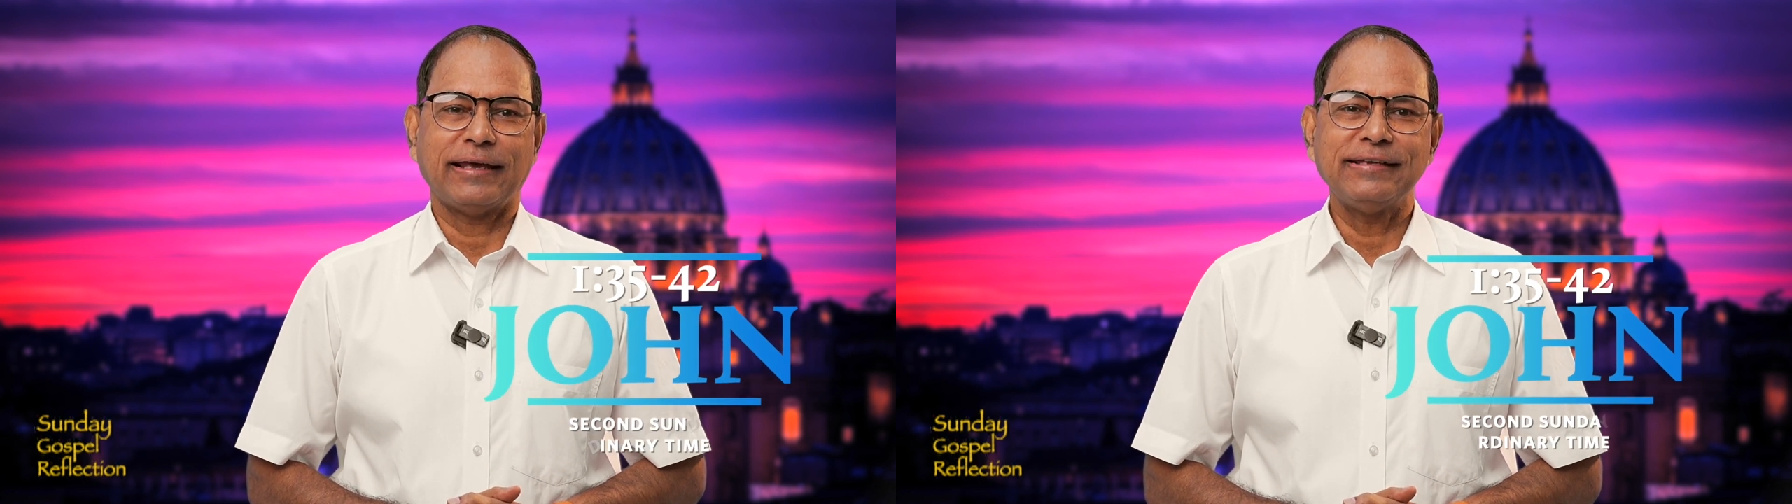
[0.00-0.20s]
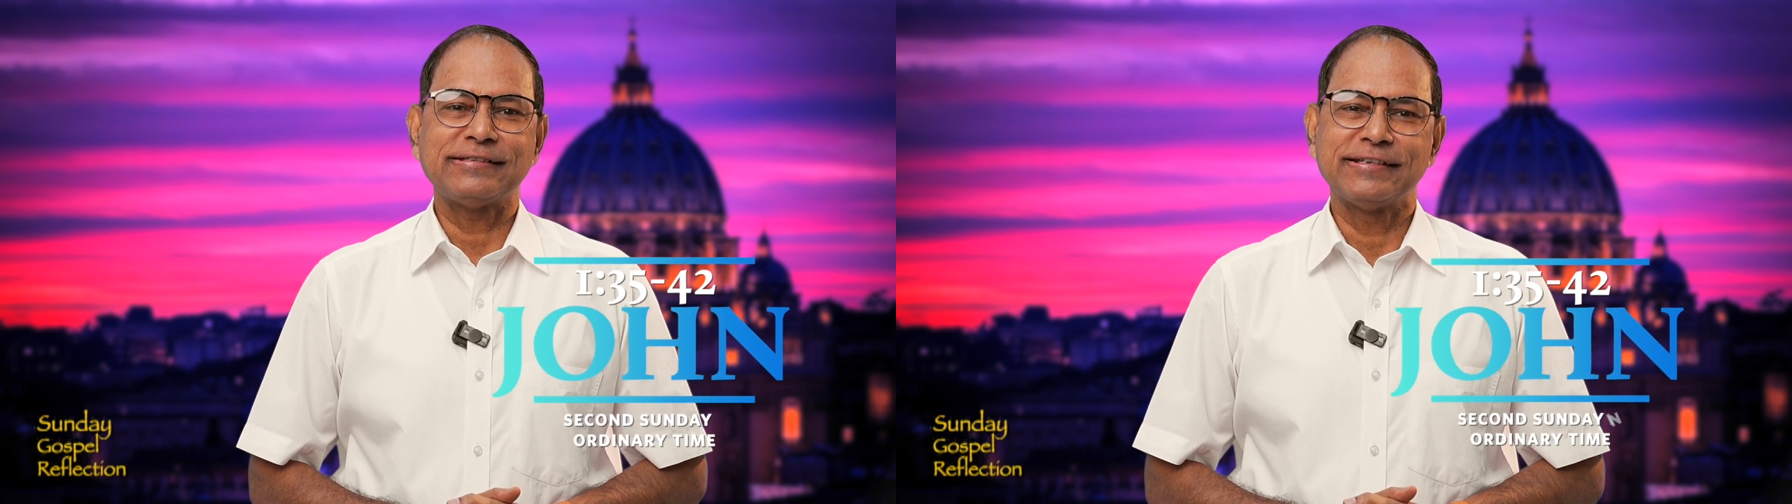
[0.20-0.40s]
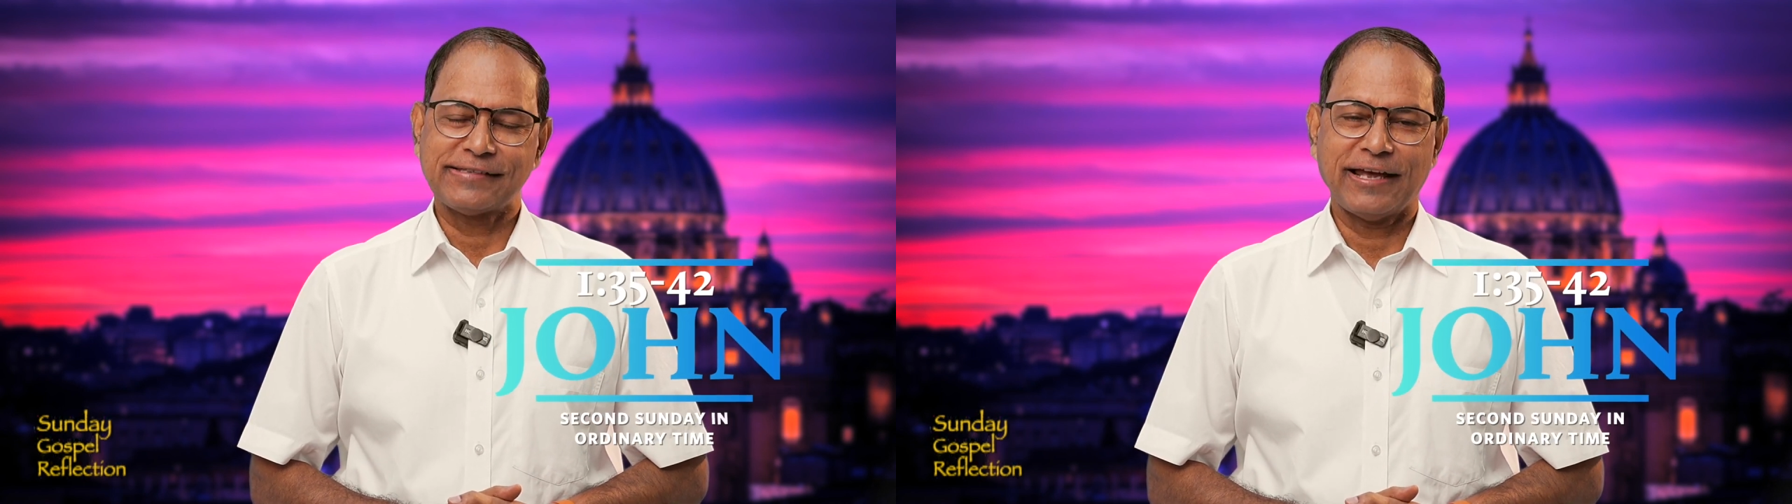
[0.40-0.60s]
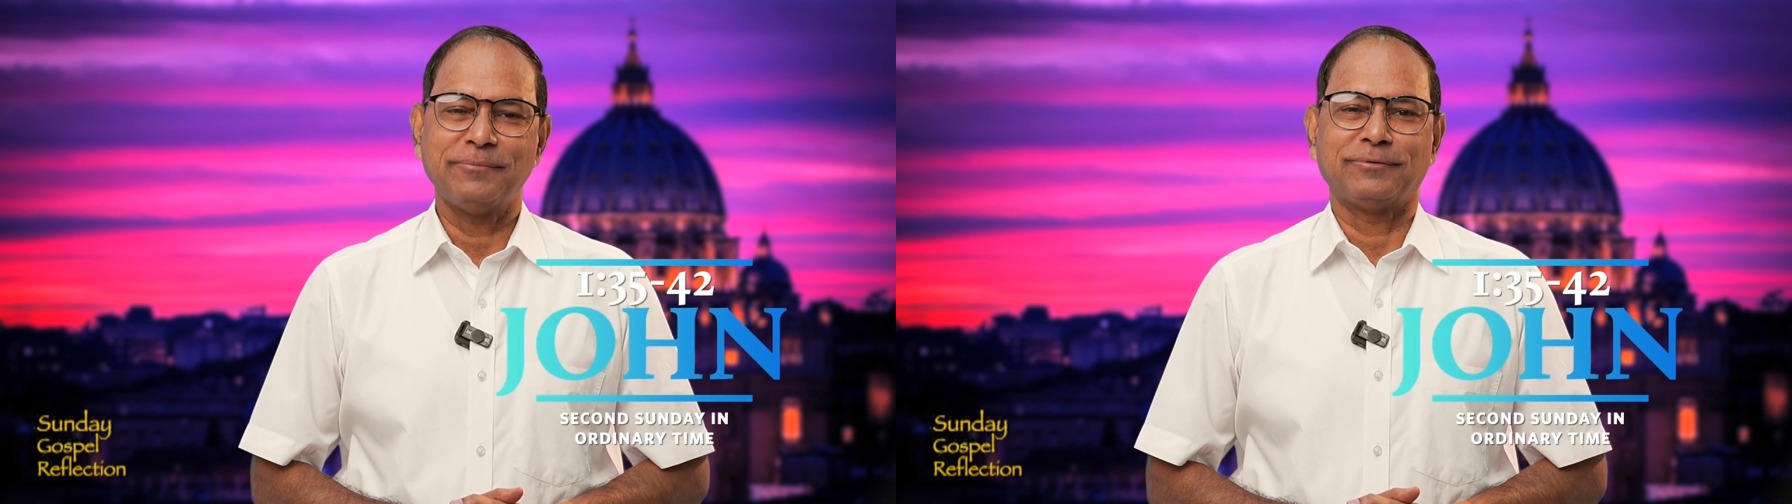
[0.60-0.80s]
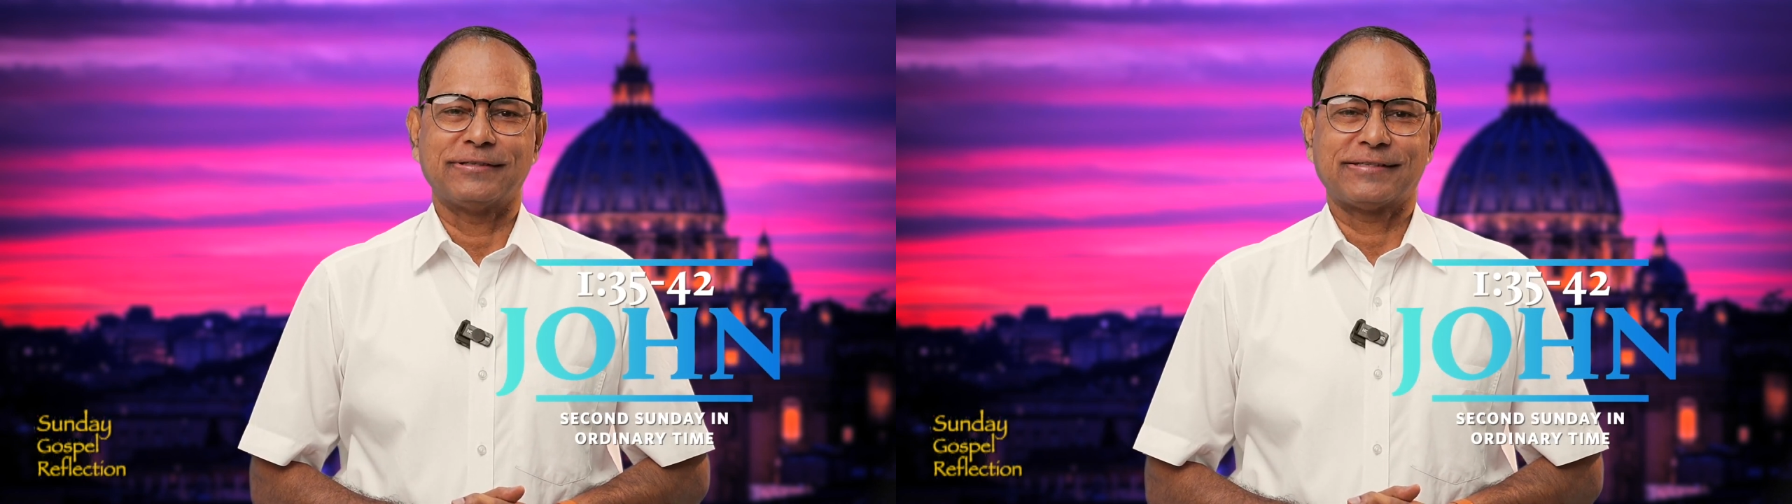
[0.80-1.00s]
his
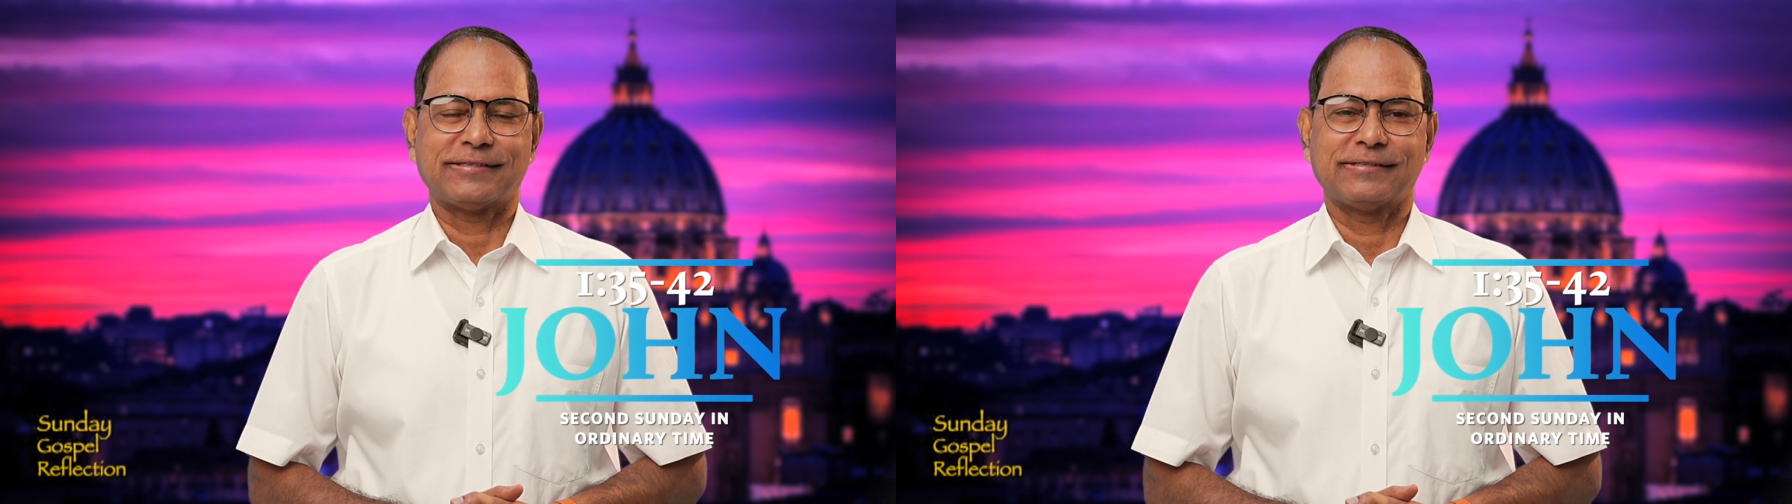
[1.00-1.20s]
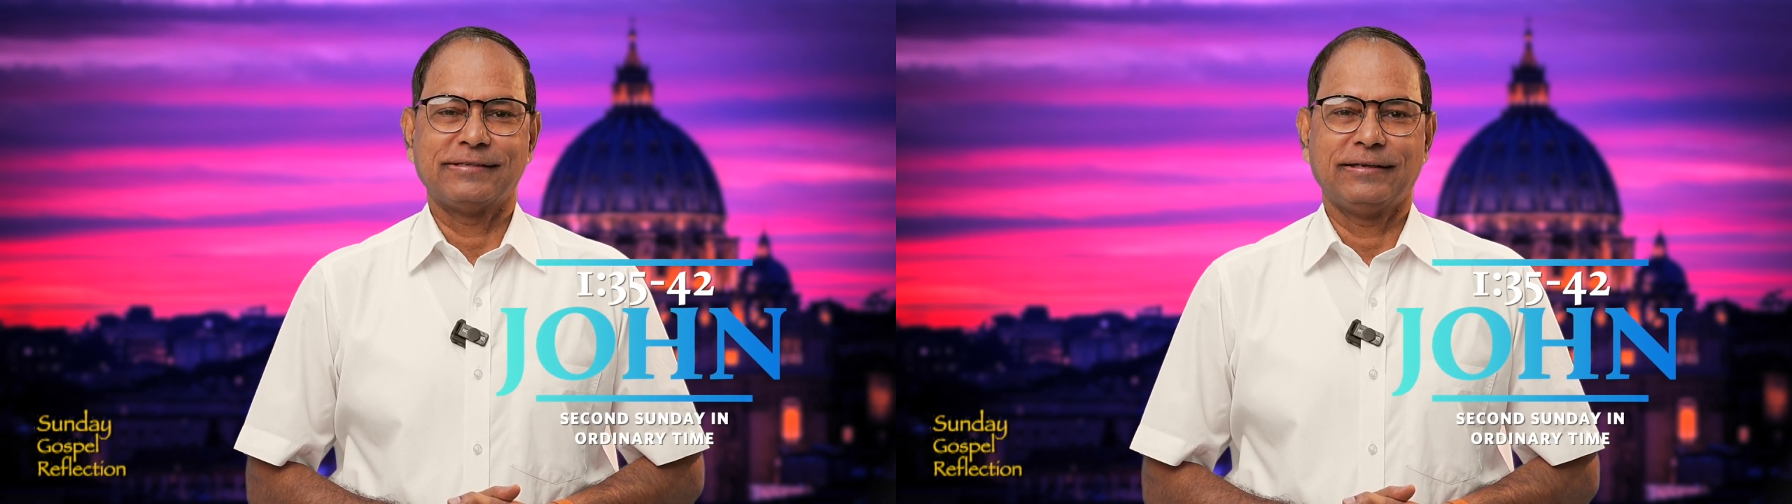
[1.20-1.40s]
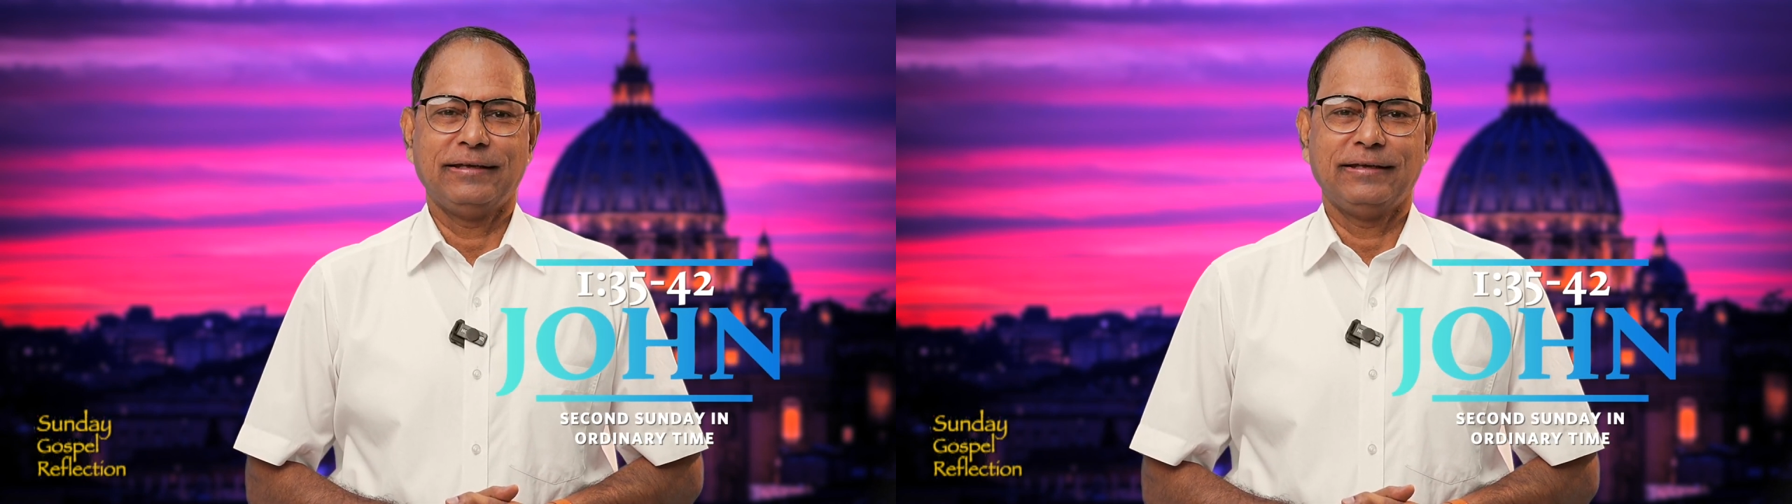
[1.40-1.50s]
disciples.